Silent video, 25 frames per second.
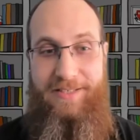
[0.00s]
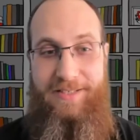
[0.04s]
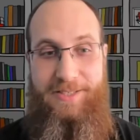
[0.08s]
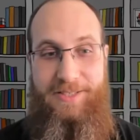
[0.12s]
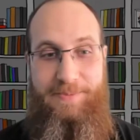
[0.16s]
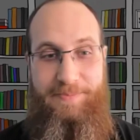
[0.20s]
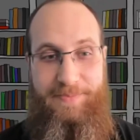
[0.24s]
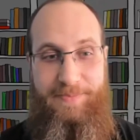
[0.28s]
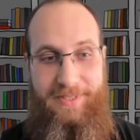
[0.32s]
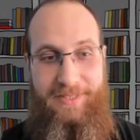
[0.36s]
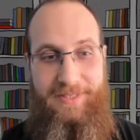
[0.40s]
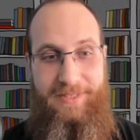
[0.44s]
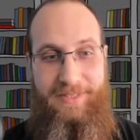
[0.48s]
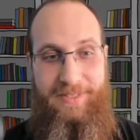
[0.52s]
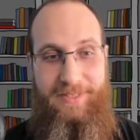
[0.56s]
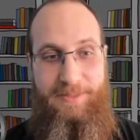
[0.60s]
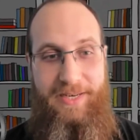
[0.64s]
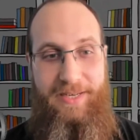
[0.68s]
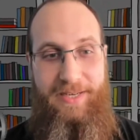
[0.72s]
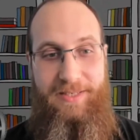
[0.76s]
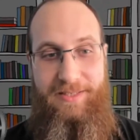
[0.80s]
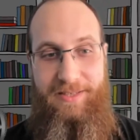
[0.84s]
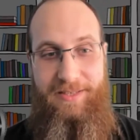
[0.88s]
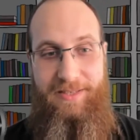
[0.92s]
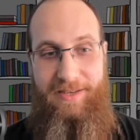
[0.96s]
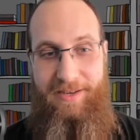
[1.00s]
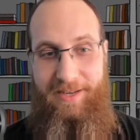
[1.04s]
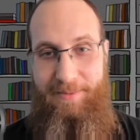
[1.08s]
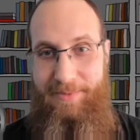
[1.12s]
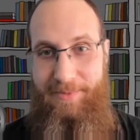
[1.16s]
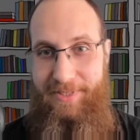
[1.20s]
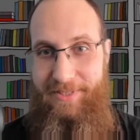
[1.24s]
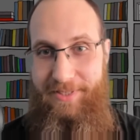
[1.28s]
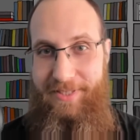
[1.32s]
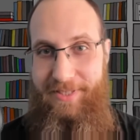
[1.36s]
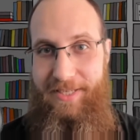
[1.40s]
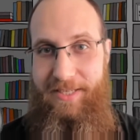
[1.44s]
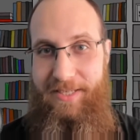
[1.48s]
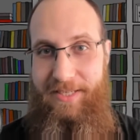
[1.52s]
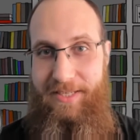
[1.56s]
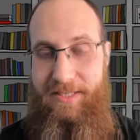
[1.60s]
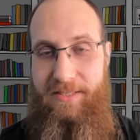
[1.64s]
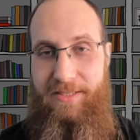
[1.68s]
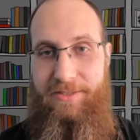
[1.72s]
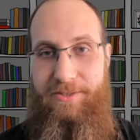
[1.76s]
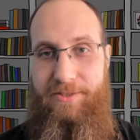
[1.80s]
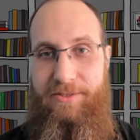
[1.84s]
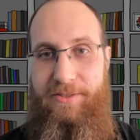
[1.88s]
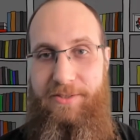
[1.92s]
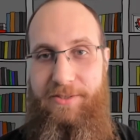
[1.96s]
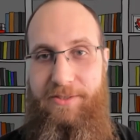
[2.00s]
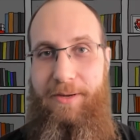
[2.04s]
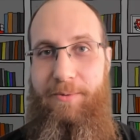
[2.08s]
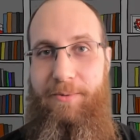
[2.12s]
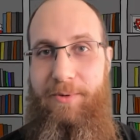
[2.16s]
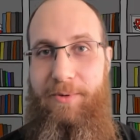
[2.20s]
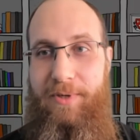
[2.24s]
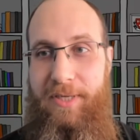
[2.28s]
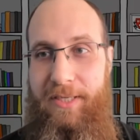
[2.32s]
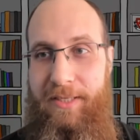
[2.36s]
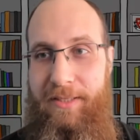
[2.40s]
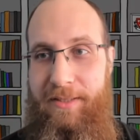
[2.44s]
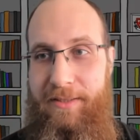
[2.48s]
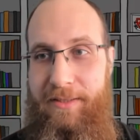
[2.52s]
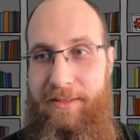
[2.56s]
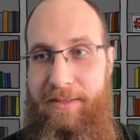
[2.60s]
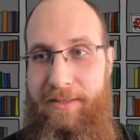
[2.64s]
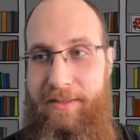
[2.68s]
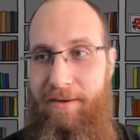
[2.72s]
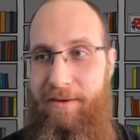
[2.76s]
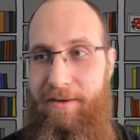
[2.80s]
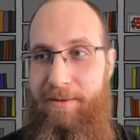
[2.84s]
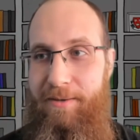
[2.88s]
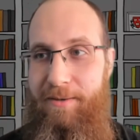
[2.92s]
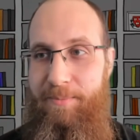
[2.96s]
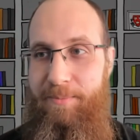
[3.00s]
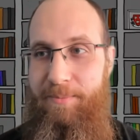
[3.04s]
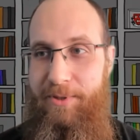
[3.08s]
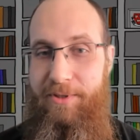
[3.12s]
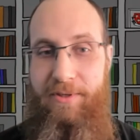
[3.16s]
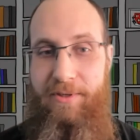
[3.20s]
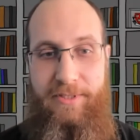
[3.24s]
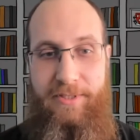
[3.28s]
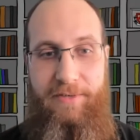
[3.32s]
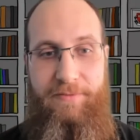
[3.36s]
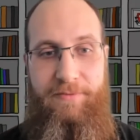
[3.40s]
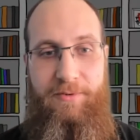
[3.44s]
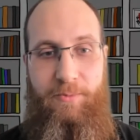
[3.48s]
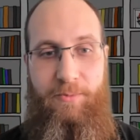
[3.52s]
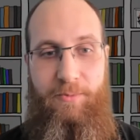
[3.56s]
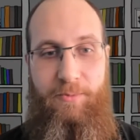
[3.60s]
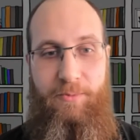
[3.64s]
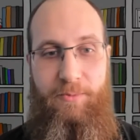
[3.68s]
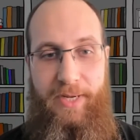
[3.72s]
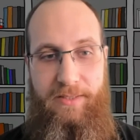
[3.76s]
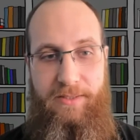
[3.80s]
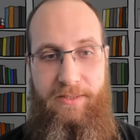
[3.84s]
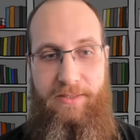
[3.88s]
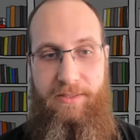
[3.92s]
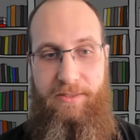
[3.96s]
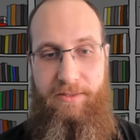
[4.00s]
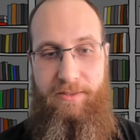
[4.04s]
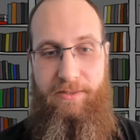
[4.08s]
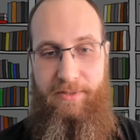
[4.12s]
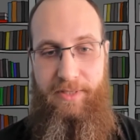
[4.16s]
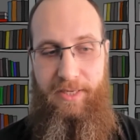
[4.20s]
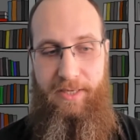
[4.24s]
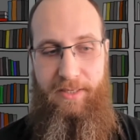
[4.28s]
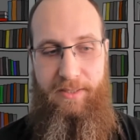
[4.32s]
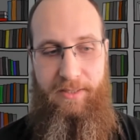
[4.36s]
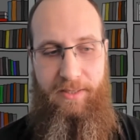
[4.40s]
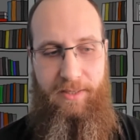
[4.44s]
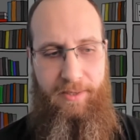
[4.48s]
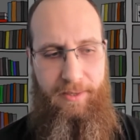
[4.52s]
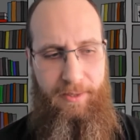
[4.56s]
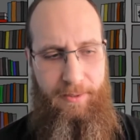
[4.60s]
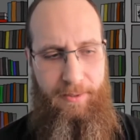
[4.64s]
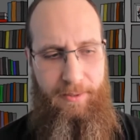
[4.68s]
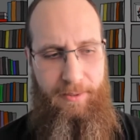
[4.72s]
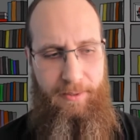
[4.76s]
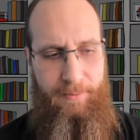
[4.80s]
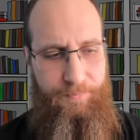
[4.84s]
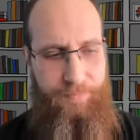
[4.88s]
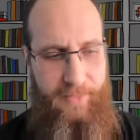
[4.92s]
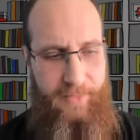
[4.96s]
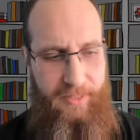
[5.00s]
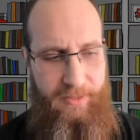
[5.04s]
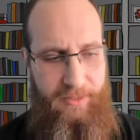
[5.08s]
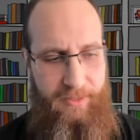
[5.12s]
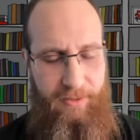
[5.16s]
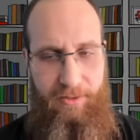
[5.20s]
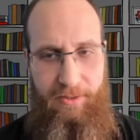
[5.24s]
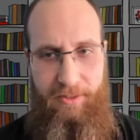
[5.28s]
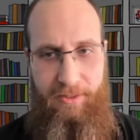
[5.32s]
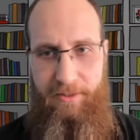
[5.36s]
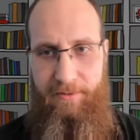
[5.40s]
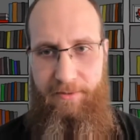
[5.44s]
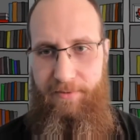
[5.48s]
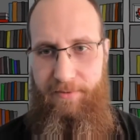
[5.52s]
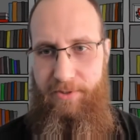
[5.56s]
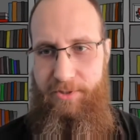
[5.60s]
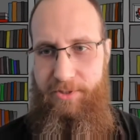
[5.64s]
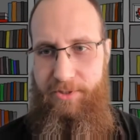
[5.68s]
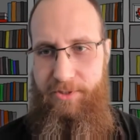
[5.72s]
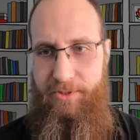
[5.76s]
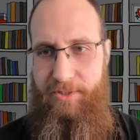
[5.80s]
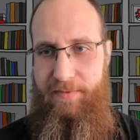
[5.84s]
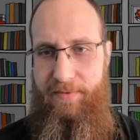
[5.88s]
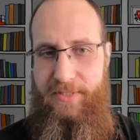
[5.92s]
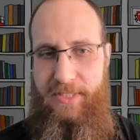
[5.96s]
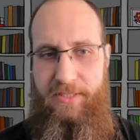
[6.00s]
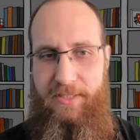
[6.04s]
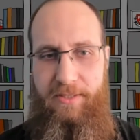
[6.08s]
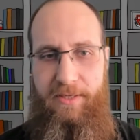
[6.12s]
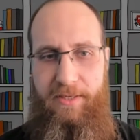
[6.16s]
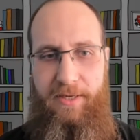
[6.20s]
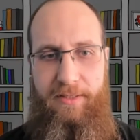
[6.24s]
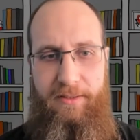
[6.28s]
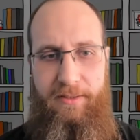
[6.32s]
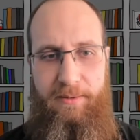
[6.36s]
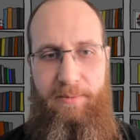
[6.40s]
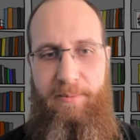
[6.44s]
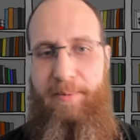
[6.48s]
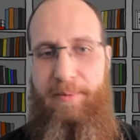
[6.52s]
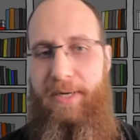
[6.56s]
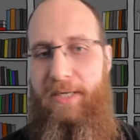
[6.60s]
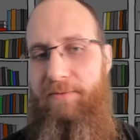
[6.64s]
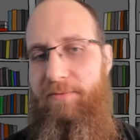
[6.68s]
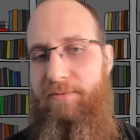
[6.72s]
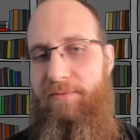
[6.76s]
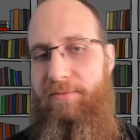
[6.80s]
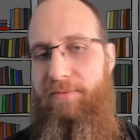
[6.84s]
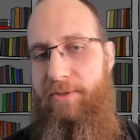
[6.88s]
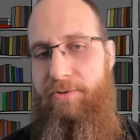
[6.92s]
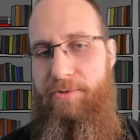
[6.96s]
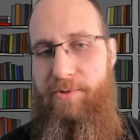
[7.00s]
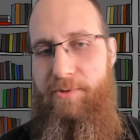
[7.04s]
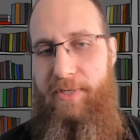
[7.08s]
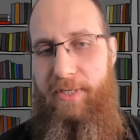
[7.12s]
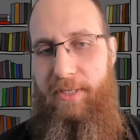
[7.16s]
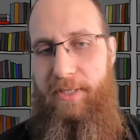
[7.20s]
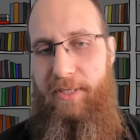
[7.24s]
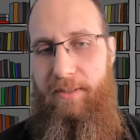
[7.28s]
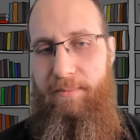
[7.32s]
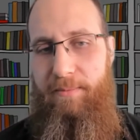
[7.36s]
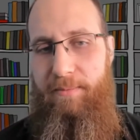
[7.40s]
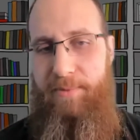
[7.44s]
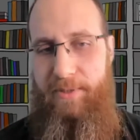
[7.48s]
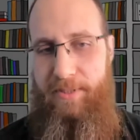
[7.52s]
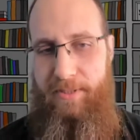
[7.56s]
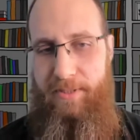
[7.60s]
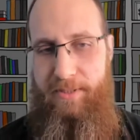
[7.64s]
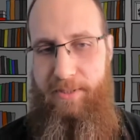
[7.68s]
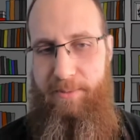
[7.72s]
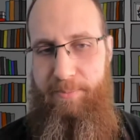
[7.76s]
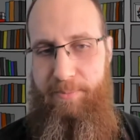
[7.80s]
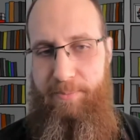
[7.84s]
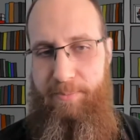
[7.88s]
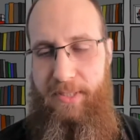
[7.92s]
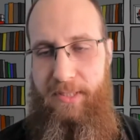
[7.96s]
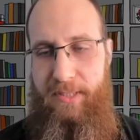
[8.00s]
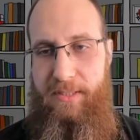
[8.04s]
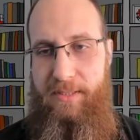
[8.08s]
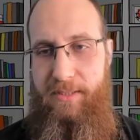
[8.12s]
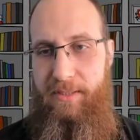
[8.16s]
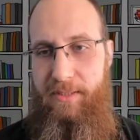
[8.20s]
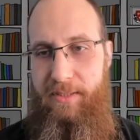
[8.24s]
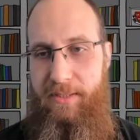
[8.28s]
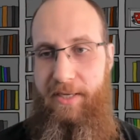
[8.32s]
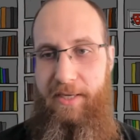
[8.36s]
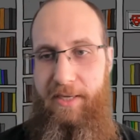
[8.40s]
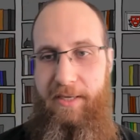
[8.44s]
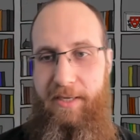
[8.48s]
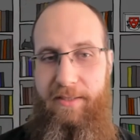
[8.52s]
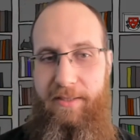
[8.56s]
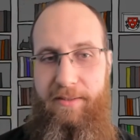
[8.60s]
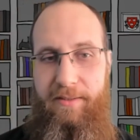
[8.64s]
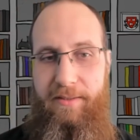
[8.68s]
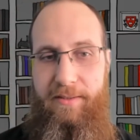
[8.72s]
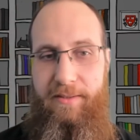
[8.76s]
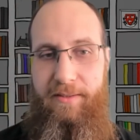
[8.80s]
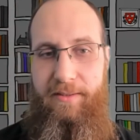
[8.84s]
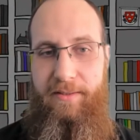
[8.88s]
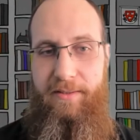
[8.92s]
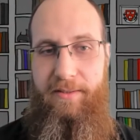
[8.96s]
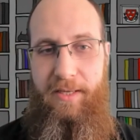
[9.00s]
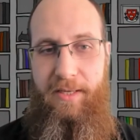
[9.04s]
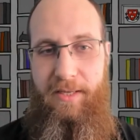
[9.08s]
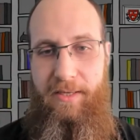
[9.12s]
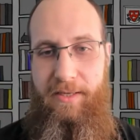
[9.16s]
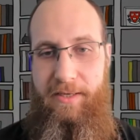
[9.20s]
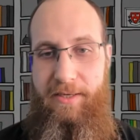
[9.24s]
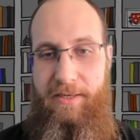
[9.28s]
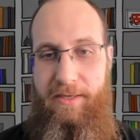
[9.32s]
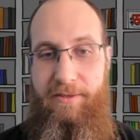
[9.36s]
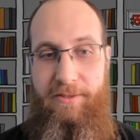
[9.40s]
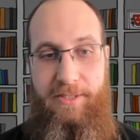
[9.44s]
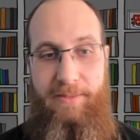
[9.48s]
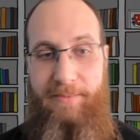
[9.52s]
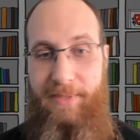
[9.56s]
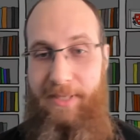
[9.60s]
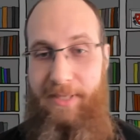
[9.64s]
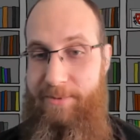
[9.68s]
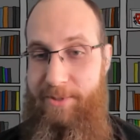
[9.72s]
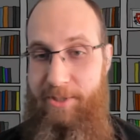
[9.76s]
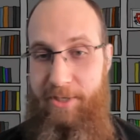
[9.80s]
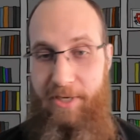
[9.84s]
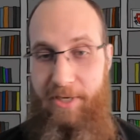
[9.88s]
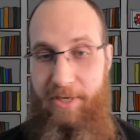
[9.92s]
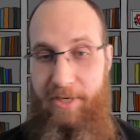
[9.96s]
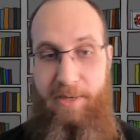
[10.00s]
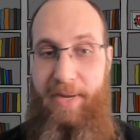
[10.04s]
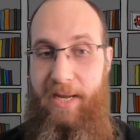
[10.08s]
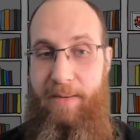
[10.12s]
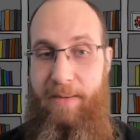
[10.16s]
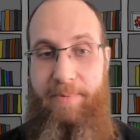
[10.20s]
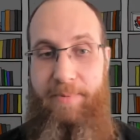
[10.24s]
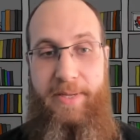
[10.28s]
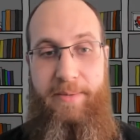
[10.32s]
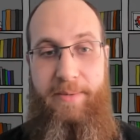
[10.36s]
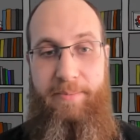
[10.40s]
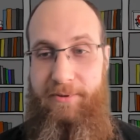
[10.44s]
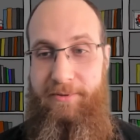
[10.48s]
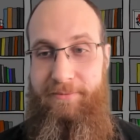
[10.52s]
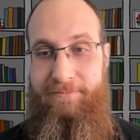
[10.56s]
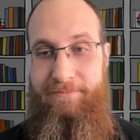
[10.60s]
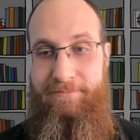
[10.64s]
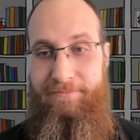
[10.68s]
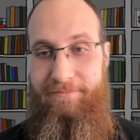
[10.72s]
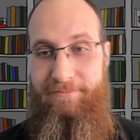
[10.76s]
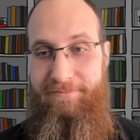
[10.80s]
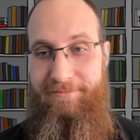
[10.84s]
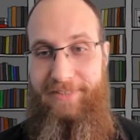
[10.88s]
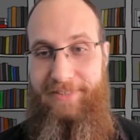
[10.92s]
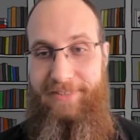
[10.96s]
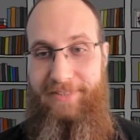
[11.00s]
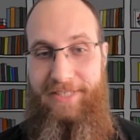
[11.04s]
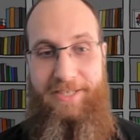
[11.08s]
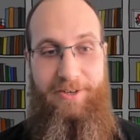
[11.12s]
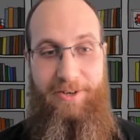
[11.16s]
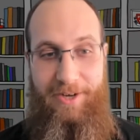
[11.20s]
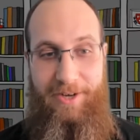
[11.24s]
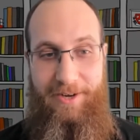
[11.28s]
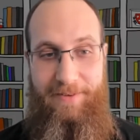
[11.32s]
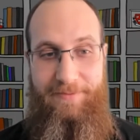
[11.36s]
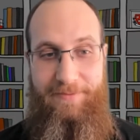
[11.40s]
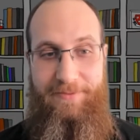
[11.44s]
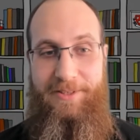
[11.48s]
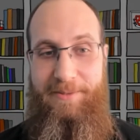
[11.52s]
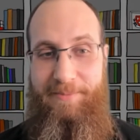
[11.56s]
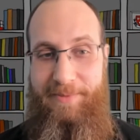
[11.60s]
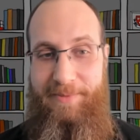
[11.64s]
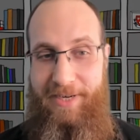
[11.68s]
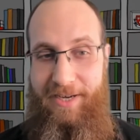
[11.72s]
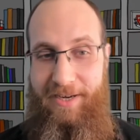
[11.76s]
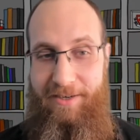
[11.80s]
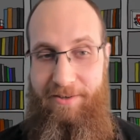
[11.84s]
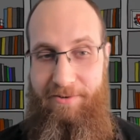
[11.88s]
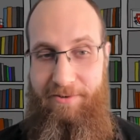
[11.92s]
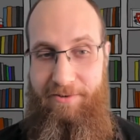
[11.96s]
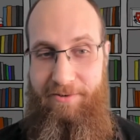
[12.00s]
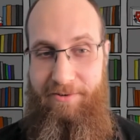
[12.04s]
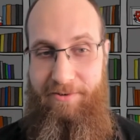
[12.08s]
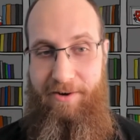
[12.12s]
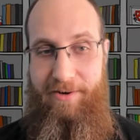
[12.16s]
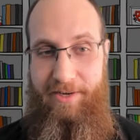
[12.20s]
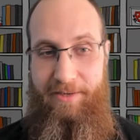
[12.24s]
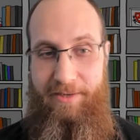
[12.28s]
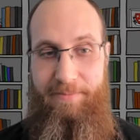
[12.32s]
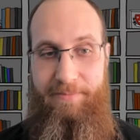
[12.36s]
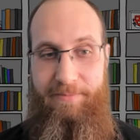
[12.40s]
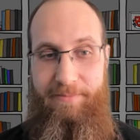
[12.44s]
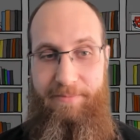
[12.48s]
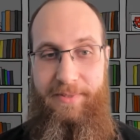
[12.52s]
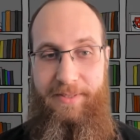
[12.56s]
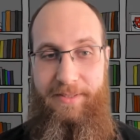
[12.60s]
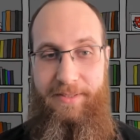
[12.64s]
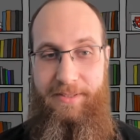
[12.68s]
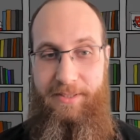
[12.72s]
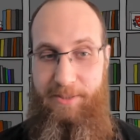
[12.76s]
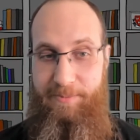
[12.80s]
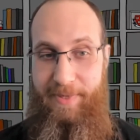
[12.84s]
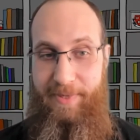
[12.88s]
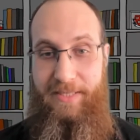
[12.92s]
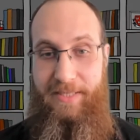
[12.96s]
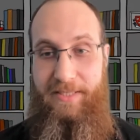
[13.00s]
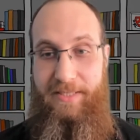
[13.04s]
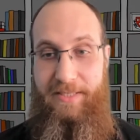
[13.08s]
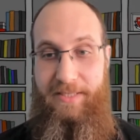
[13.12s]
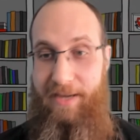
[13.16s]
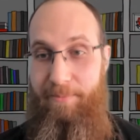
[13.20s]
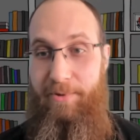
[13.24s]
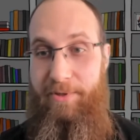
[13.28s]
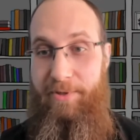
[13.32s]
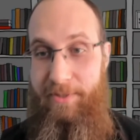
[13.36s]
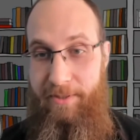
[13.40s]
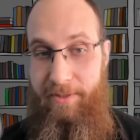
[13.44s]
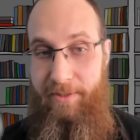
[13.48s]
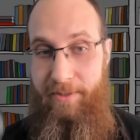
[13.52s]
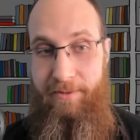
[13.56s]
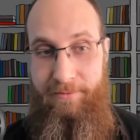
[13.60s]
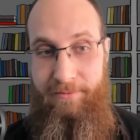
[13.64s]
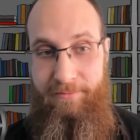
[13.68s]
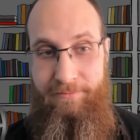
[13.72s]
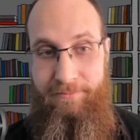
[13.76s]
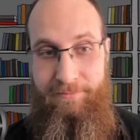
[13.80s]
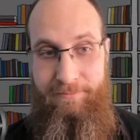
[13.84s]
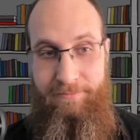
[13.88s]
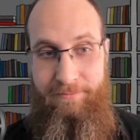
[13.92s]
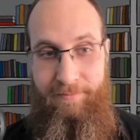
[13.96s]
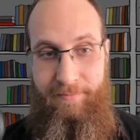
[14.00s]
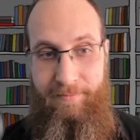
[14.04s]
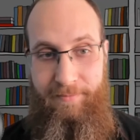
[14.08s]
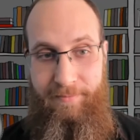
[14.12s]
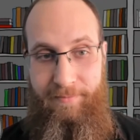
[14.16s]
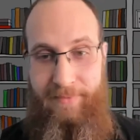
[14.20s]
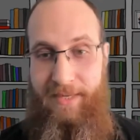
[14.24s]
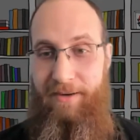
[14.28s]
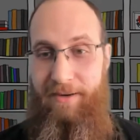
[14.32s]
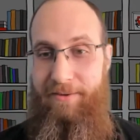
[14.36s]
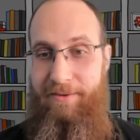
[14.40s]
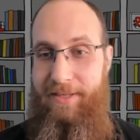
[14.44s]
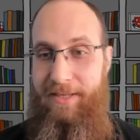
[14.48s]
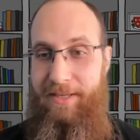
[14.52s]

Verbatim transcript: the the spending time is is an interesting one. There are but there are different ways to do that. Um, in the longer version of this, I talk a little bit about recruiting participants and. You know, sometimes you're going to pay people, right? You're going to offer them an honorarium to spend time with you. Now,